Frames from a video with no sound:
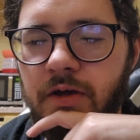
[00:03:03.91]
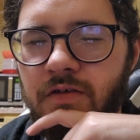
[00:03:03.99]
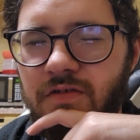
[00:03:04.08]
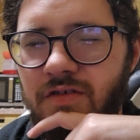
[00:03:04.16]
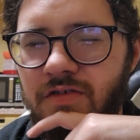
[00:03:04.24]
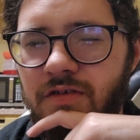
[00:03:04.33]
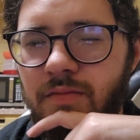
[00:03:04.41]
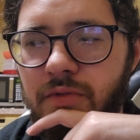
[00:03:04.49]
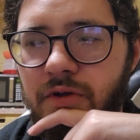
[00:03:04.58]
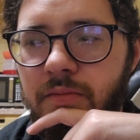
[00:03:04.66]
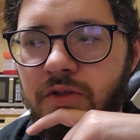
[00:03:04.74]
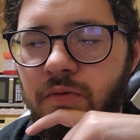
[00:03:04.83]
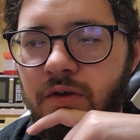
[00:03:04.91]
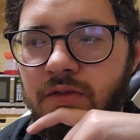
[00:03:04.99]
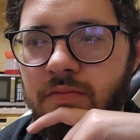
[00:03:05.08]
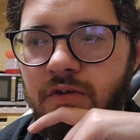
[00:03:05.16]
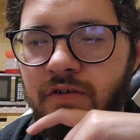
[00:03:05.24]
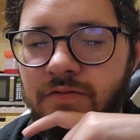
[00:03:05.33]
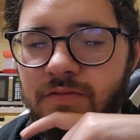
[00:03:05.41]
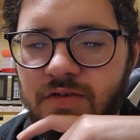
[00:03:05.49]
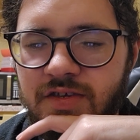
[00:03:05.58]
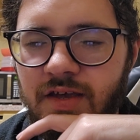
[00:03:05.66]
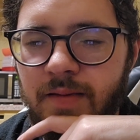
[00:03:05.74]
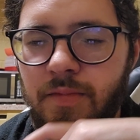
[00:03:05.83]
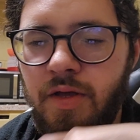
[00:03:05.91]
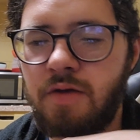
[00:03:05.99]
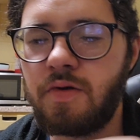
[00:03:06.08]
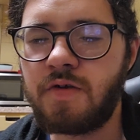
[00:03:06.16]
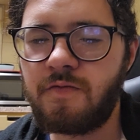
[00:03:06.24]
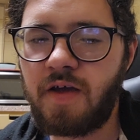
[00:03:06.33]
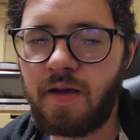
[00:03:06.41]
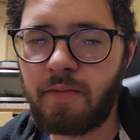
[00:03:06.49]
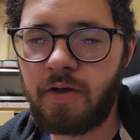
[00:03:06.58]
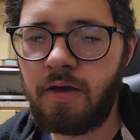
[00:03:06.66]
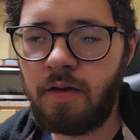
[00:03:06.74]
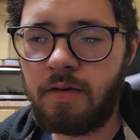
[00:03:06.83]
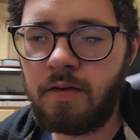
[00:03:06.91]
because it's similar between them. They're from the same language family.